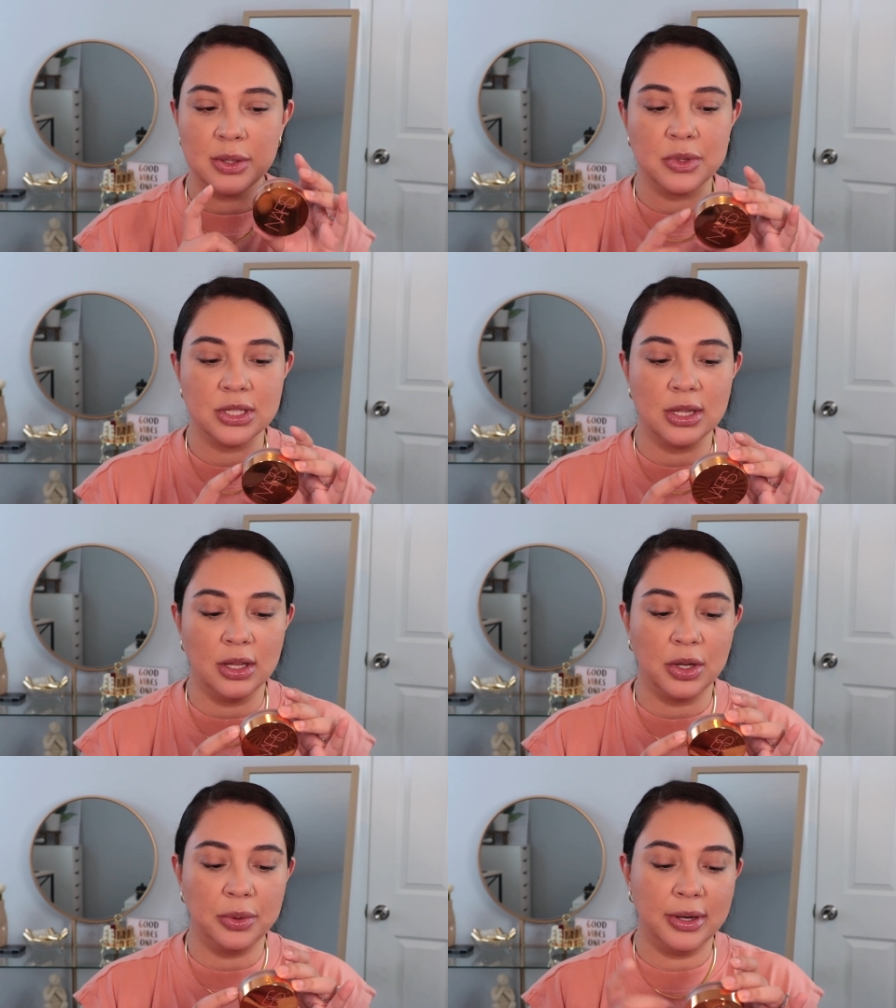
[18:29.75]
It was
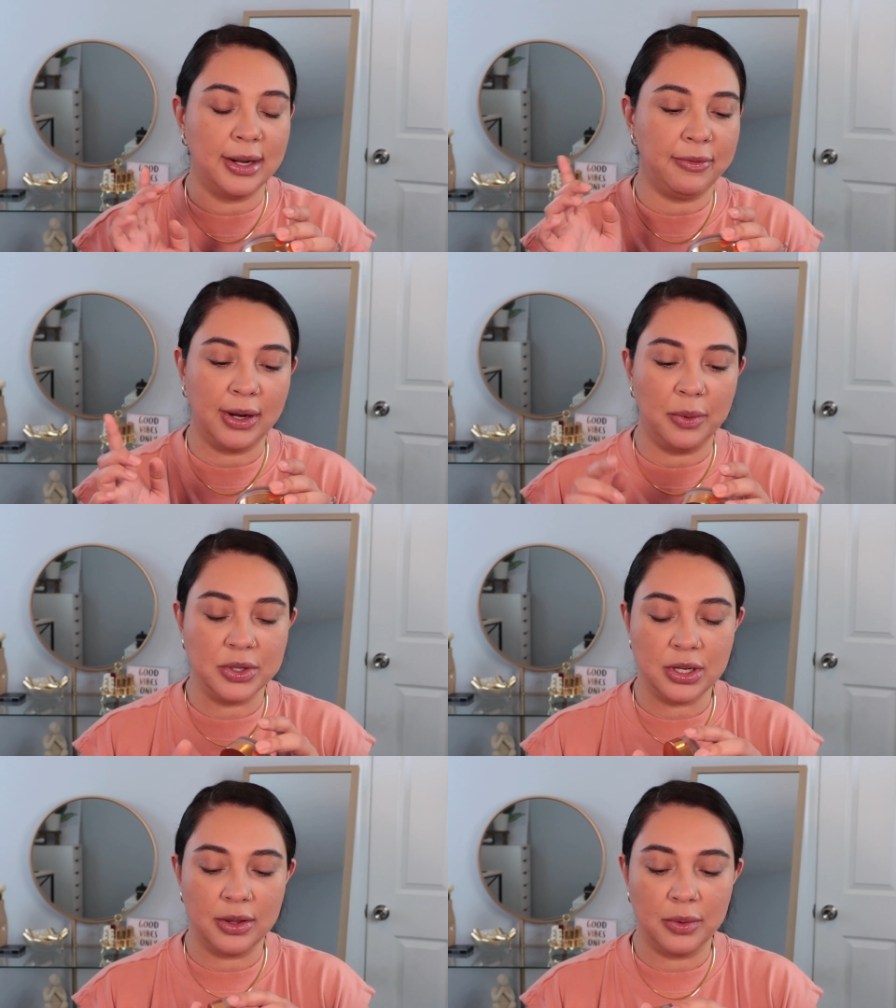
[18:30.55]
Laguna and I forgot
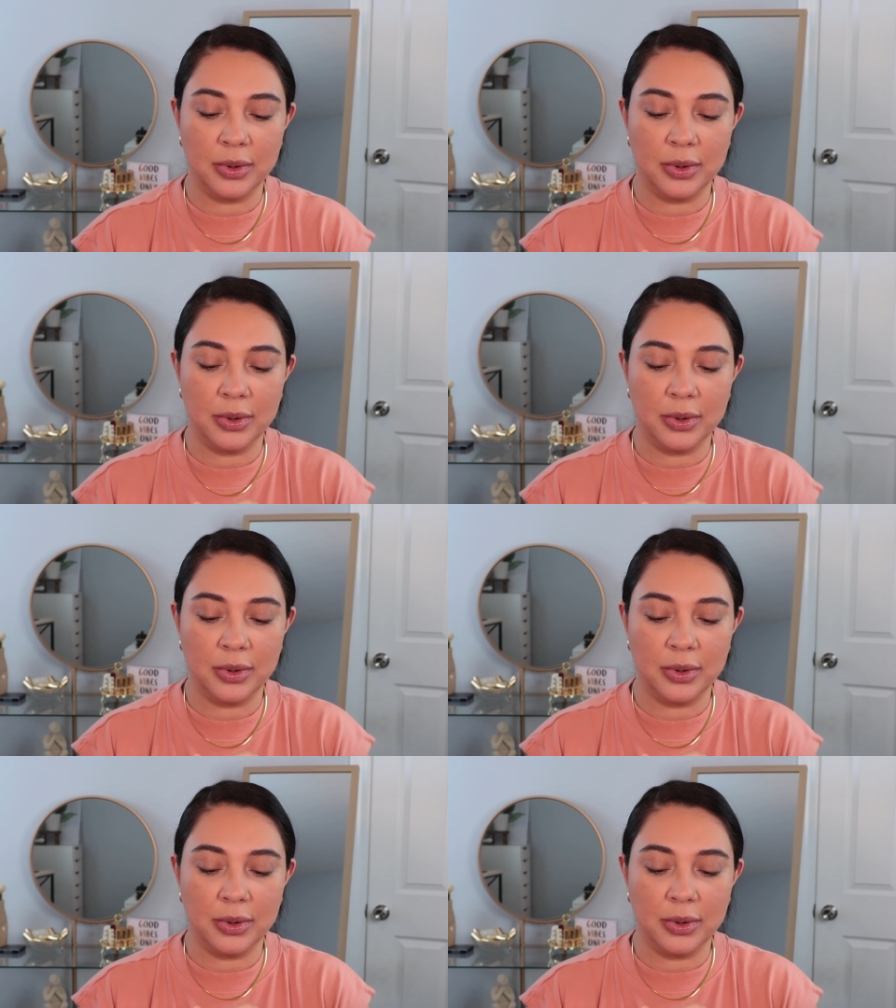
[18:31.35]
which other